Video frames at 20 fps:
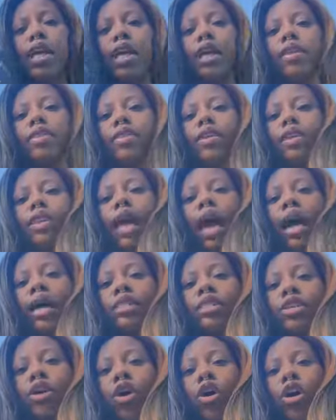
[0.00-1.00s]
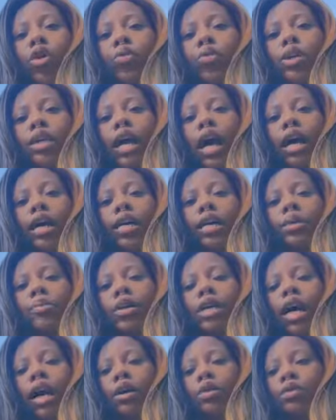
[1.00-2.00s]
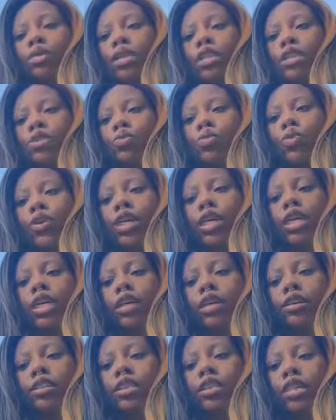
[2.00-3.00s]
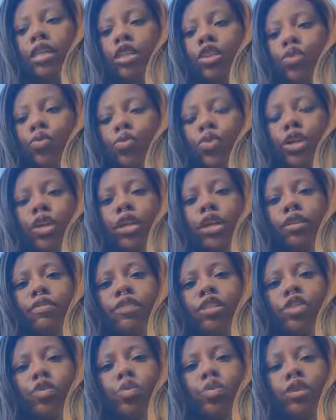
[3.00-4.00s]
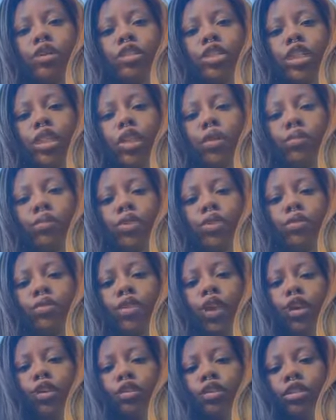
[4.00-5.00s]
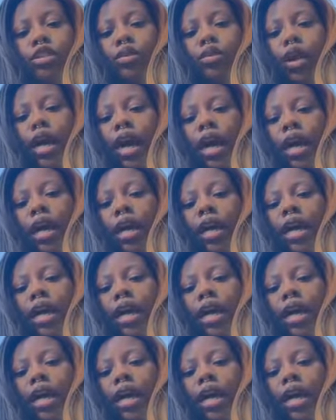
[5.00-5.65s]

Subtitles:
The last card we got coming out this week is the Three of Swords in reverse, okay?